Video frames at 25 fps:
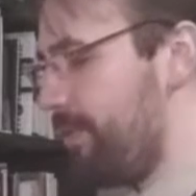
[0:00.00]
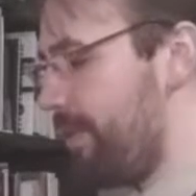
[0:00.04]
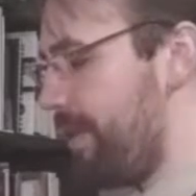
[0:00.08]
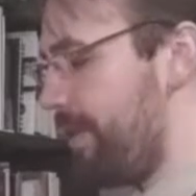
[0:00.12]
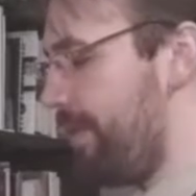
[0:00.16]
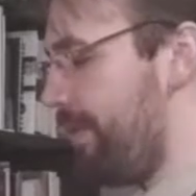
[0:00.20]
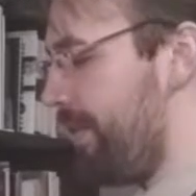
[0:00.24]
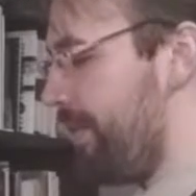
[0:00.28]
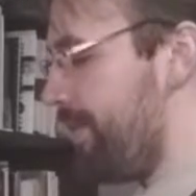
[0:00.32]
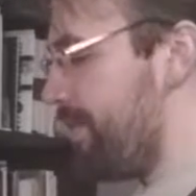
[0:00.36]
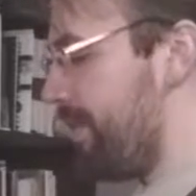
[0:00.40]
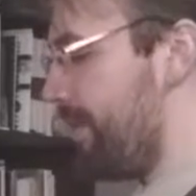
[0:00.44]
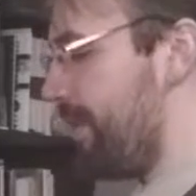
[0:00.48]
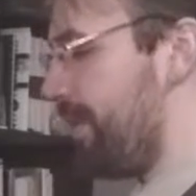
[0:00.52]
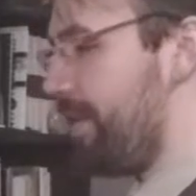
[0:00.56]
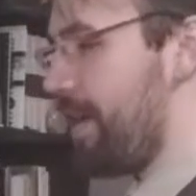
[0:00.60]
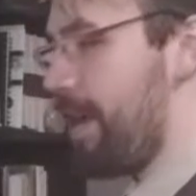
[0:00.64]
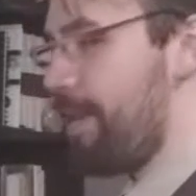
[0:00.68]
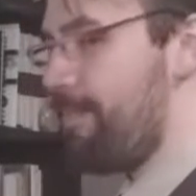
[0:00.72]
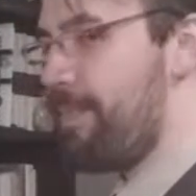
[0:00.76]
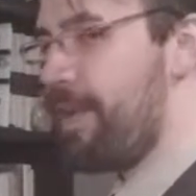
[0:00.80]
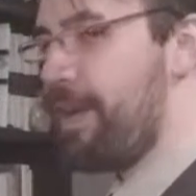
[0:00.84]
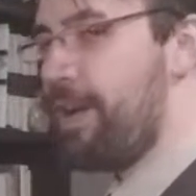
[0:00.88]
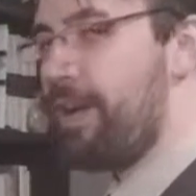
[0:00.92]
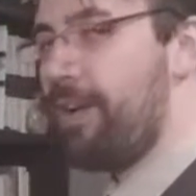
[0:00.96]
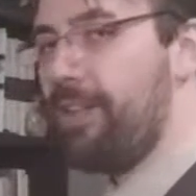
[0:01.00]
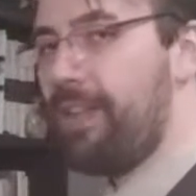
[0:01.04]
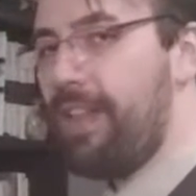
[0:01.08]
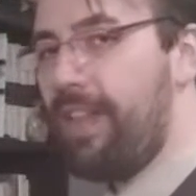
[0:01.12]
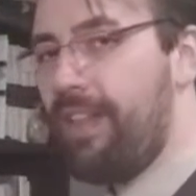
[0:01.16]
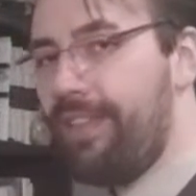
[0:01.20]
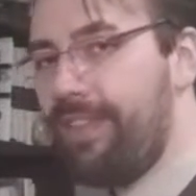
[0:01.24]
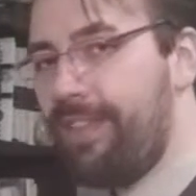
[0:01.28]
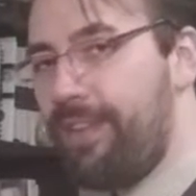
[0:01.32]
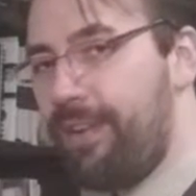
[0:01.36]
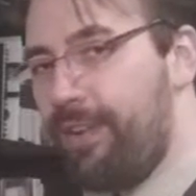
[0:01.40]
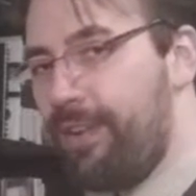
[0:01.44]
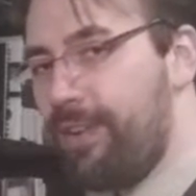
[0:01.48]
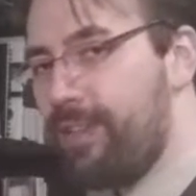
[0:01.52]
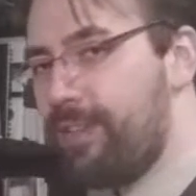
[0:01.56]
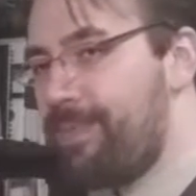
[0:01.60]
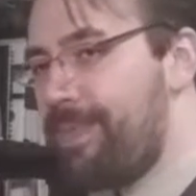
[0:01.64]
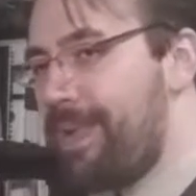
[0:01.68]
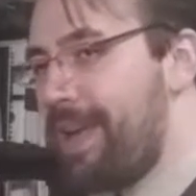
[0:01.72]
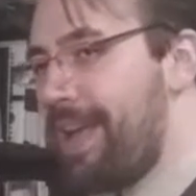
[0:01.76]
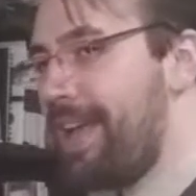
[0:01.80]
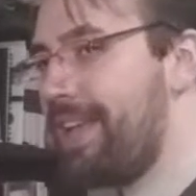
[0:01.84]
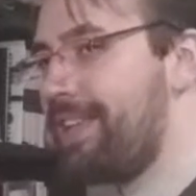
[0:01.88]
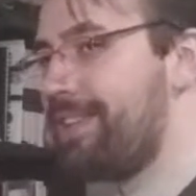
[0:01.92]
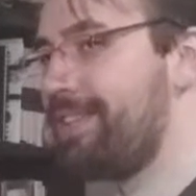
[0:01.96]
whether it's a parallel thirds
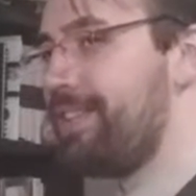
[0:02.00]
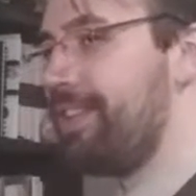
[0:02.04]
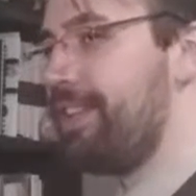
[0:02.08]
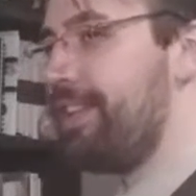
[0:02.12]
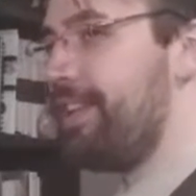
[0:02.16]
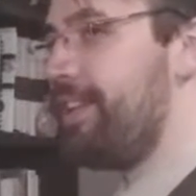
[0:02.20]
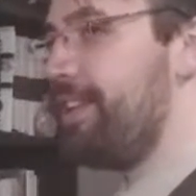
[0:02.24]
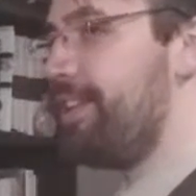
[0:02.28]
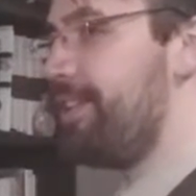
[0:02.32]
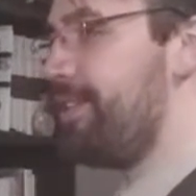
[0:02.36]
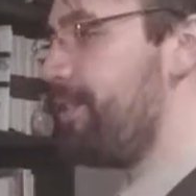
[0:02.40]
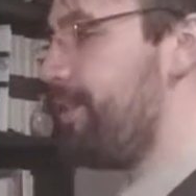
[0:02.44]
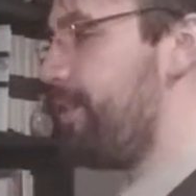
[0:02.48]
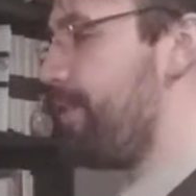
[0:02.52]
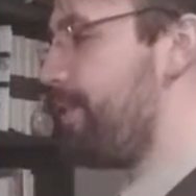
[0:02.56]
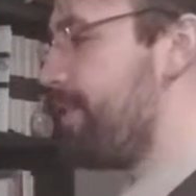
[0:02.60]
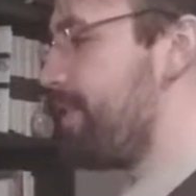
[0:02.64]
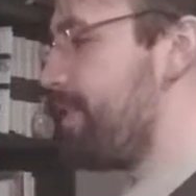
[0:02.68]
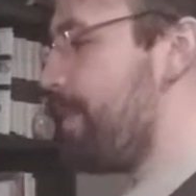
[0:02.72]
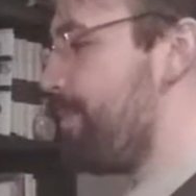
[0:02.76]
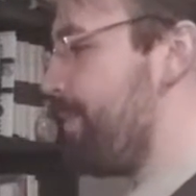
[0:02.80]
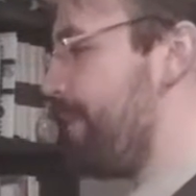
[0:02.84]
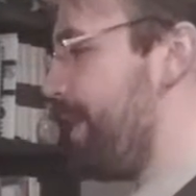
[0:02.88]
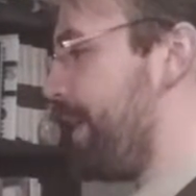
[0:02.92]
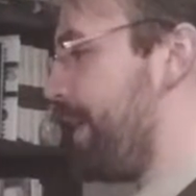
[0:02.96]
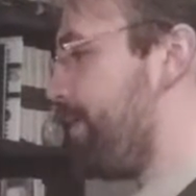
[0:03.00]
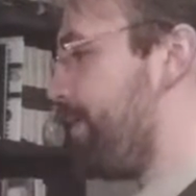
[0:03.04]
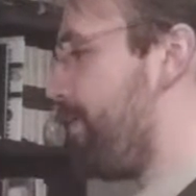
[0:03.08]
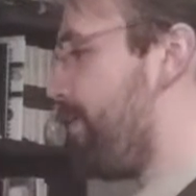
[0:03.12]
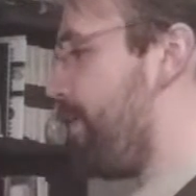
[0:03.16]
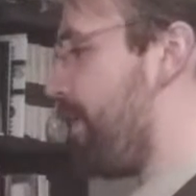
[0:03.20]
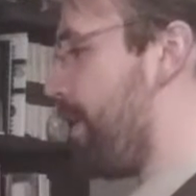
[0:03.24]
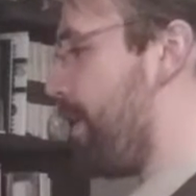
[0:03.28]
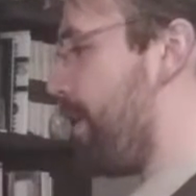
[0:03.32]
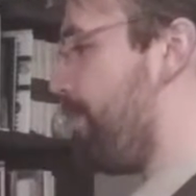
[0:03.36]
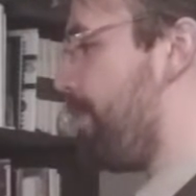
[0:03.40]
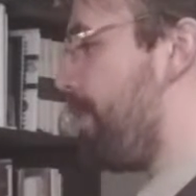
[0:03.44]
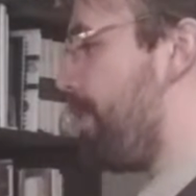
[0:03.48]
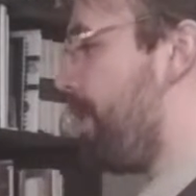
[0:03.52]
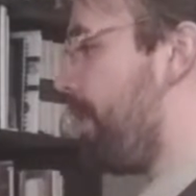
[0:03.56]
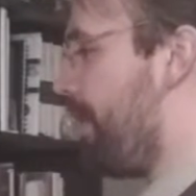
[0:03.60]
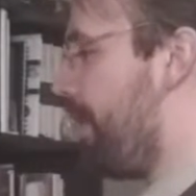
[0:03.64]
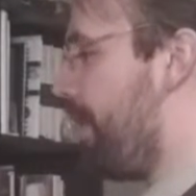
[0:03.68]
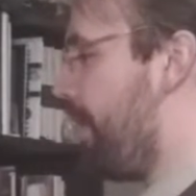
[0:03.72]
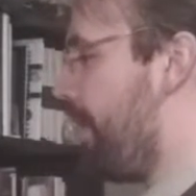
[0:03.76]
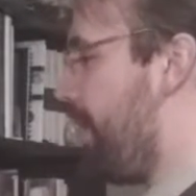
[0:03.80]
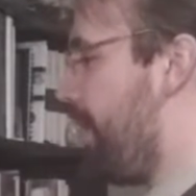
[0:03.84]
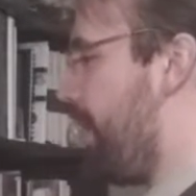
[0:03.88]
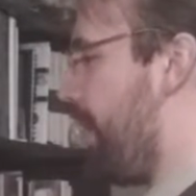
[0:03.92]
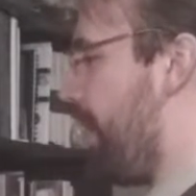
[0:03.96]
passage or something from
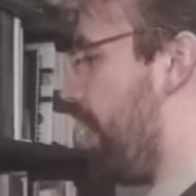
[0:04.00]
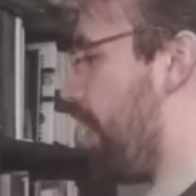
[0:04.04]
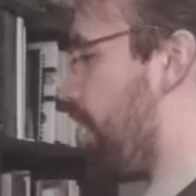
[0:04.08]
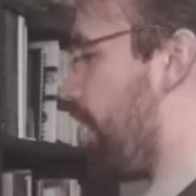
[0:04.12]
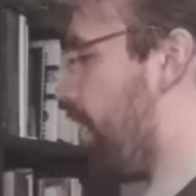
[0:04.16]
a